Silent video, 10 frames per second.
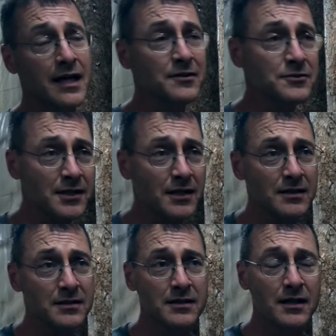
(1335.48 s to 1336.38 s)
I know
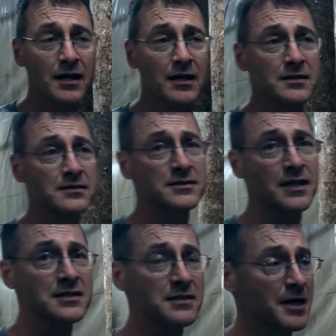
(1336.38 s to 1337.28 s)

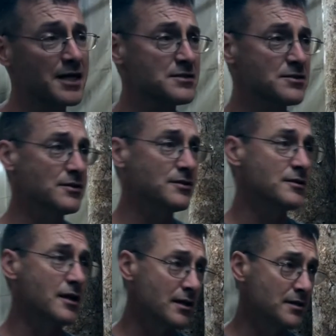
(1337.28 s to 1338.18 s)

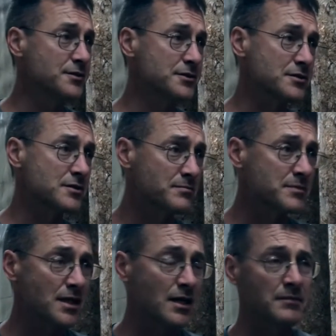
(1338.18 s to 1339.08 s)
Sasamatsu uses them
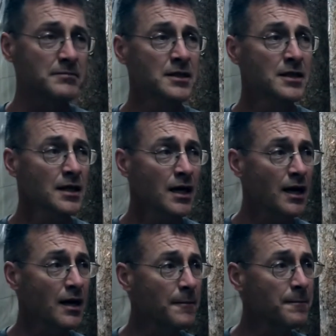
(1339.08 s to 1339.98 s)
some.
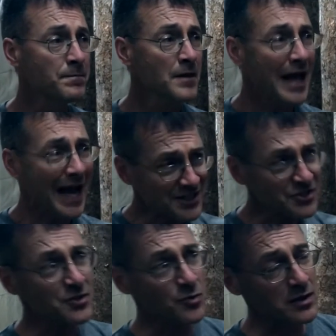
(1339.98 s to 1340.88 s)

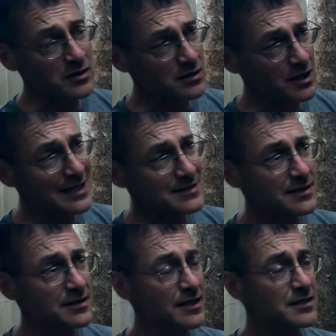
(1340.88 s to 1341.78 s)
Actually, one of the
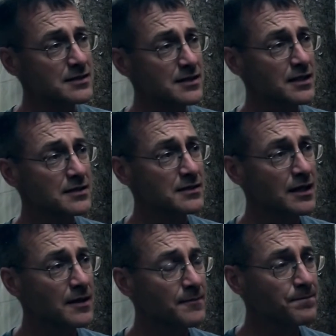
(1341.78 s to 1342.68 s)
classic things that
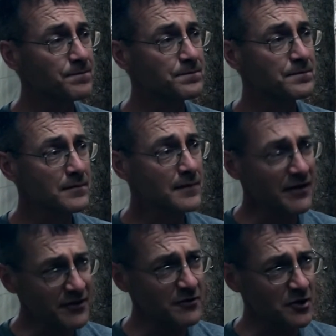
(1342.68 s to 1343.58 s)

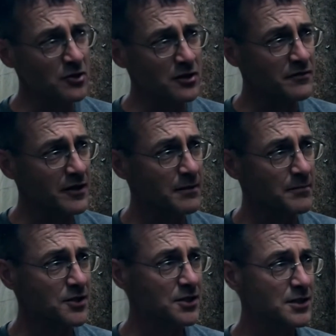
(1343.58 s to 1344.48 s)
have you ever heard of
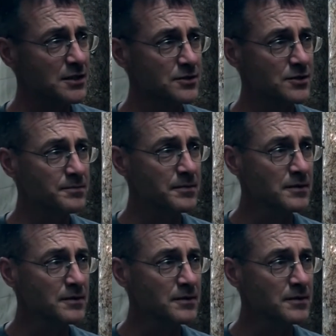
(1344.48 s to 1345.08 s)
monkey's head soup?